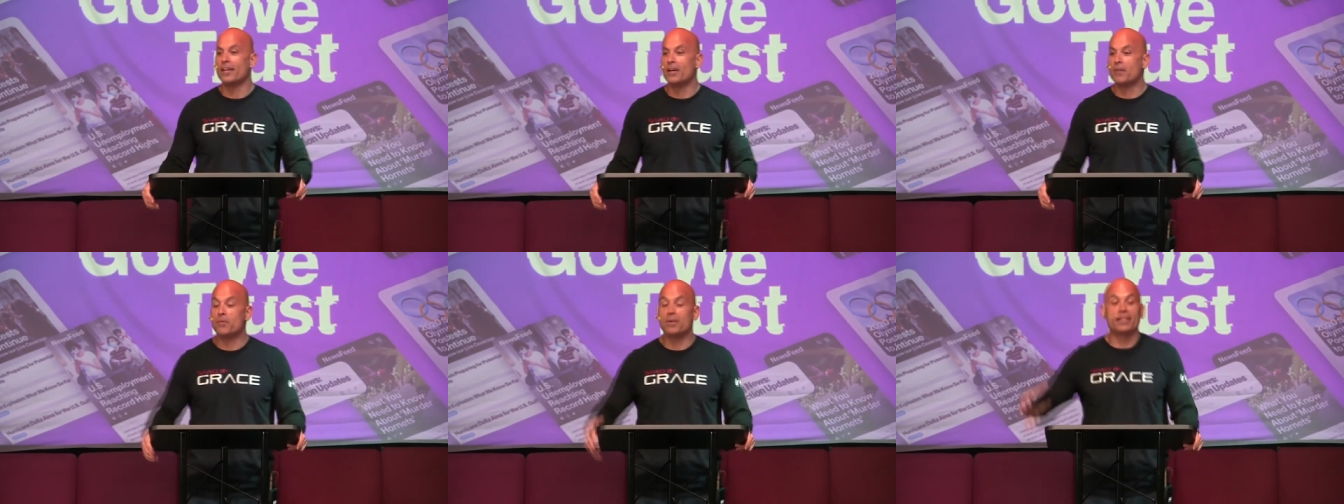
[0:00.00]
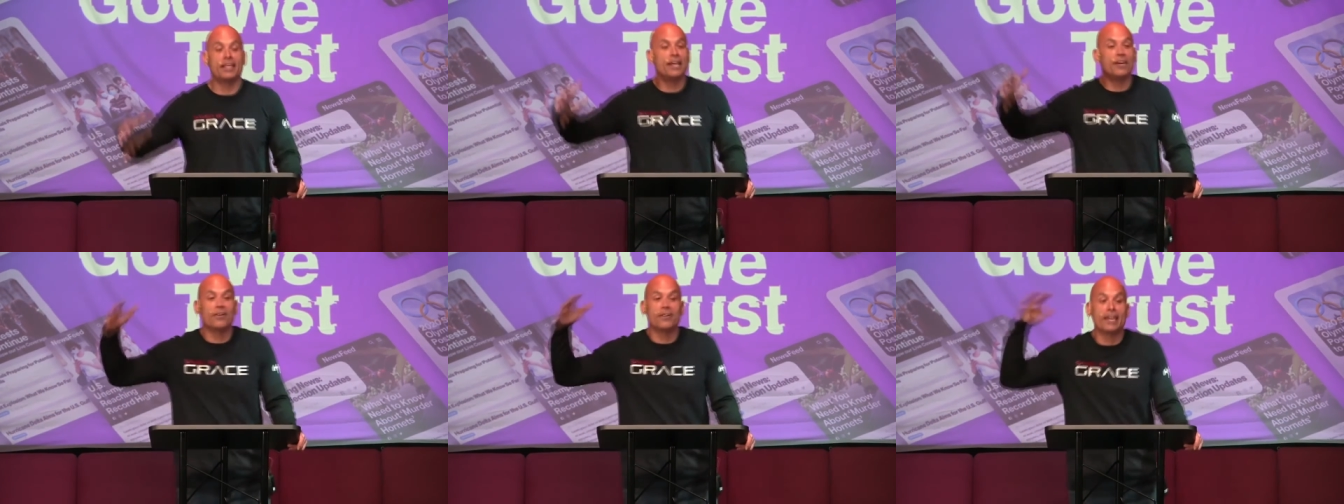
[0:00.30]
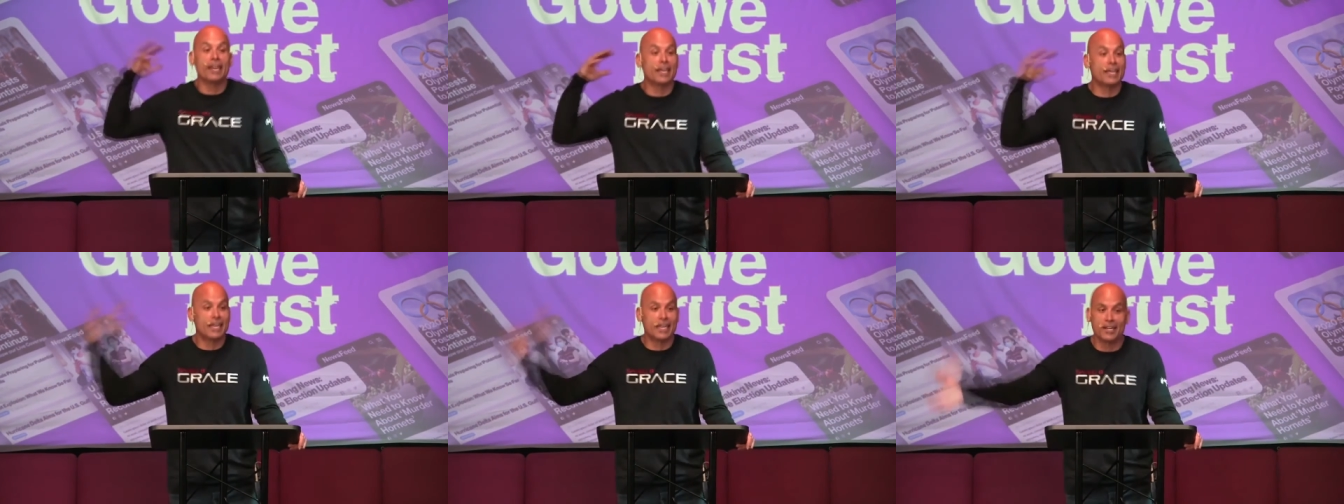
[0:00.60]
but they don't
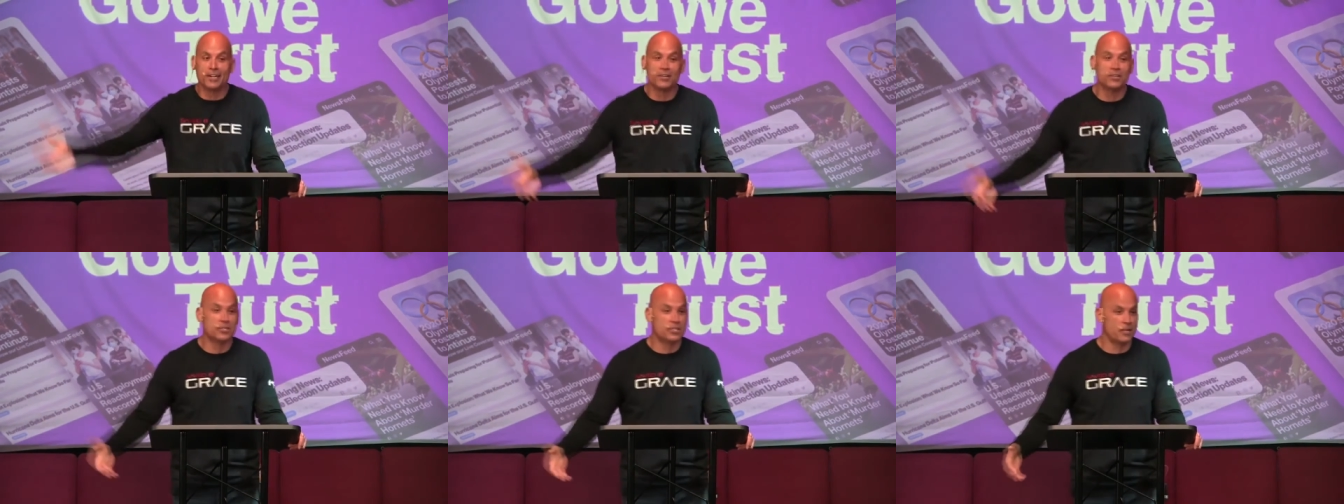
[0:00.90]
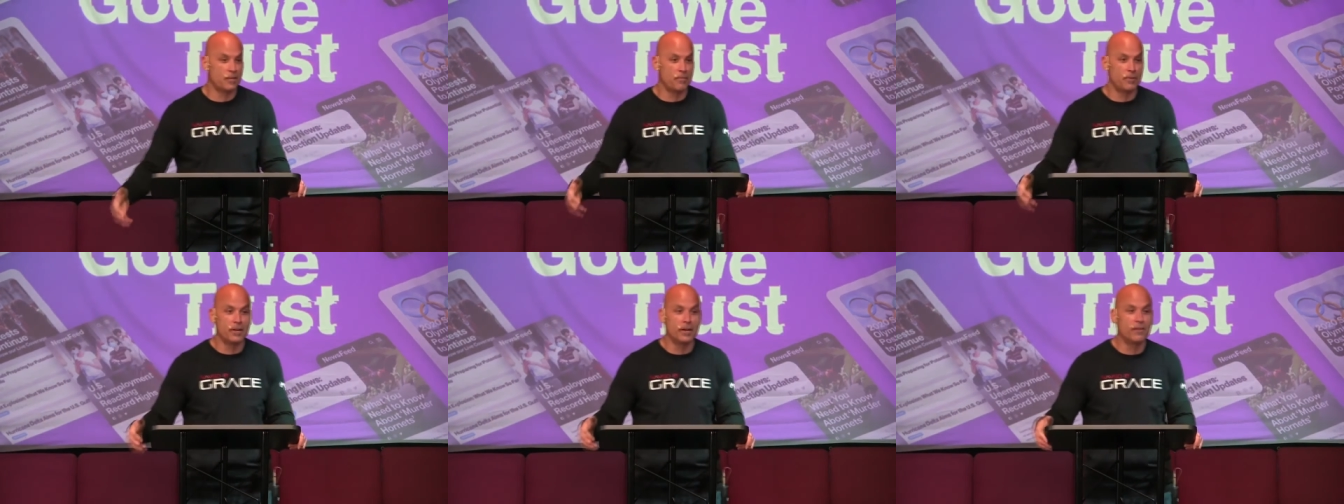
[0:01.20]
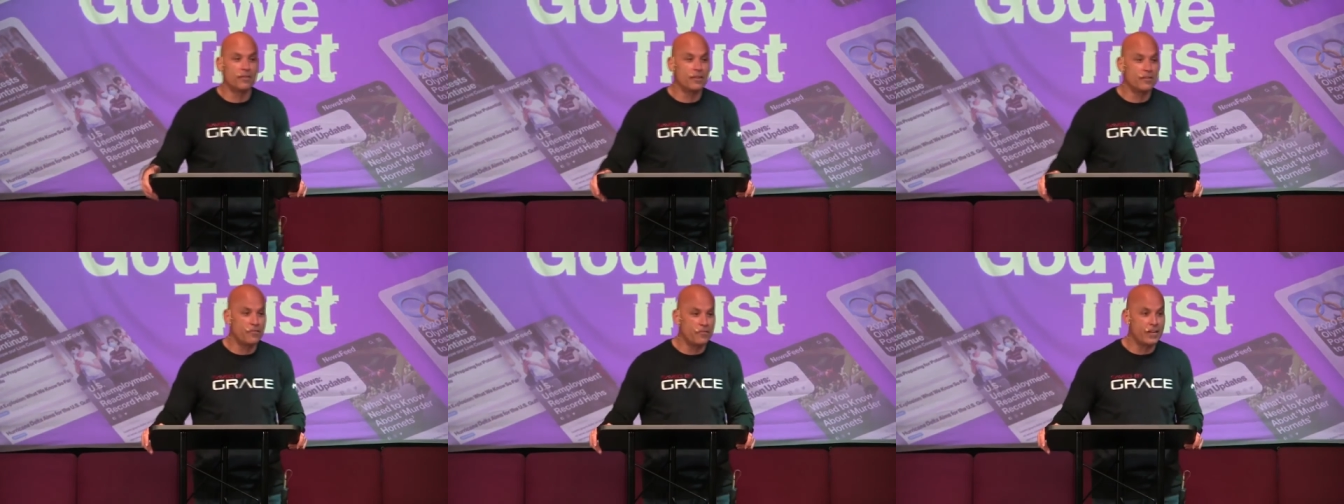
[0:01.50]
get killed jumping
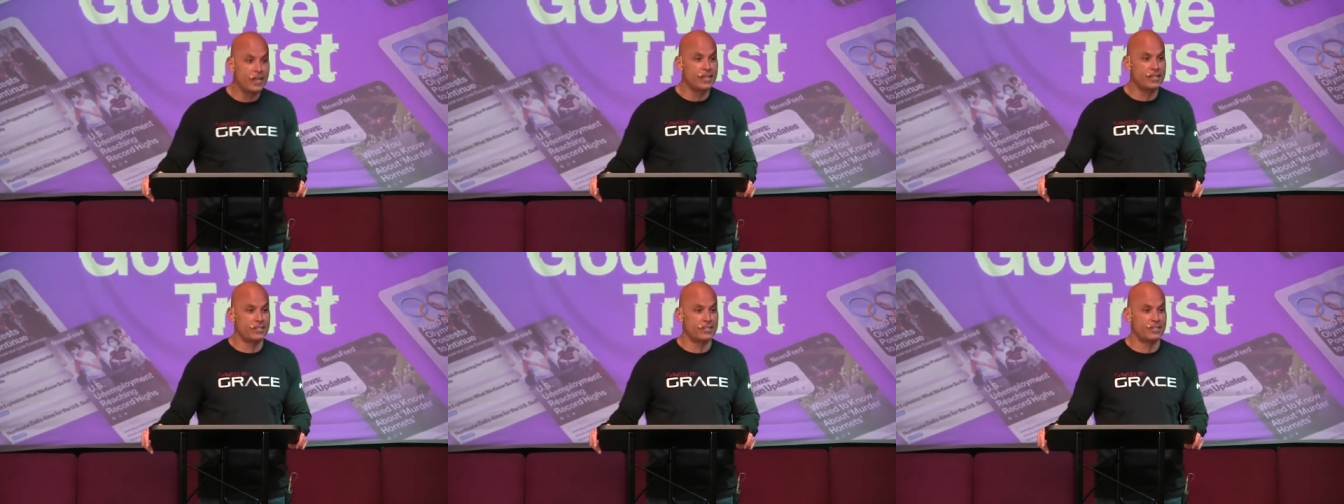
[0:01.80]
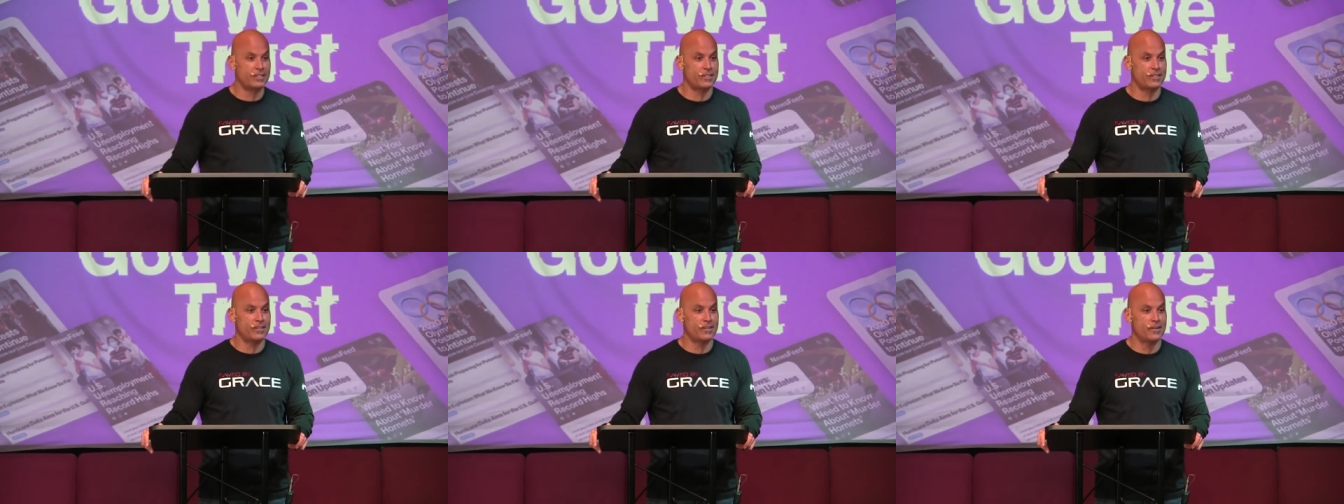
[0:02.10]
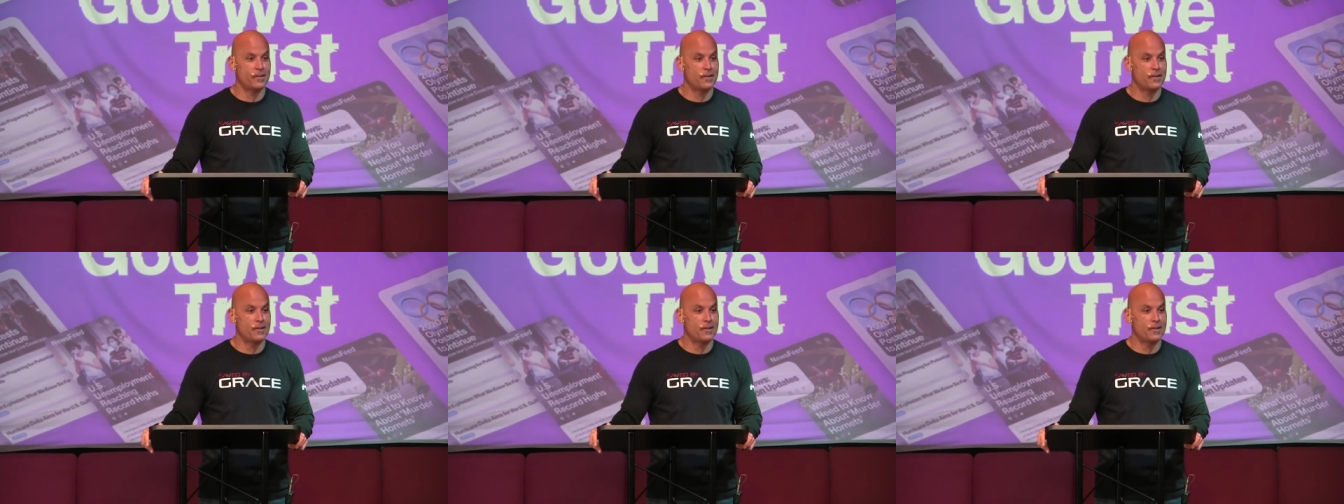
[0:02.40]
over the fence.